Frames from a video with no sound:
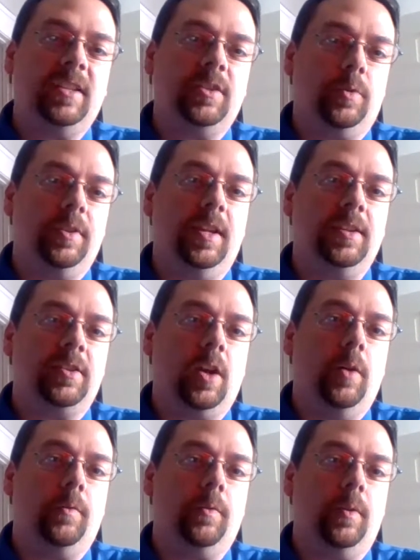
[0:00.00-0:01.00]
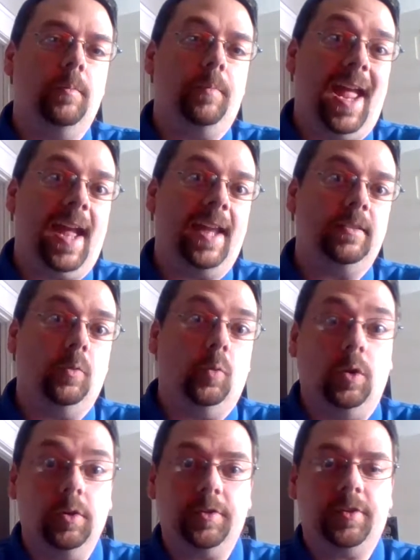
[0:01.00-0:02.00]
is where things go from bad to
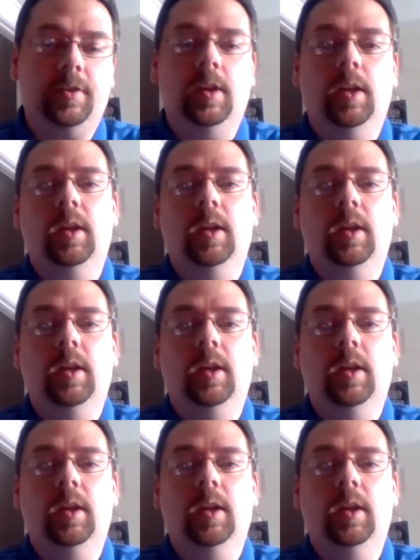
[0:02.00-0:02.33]
worse.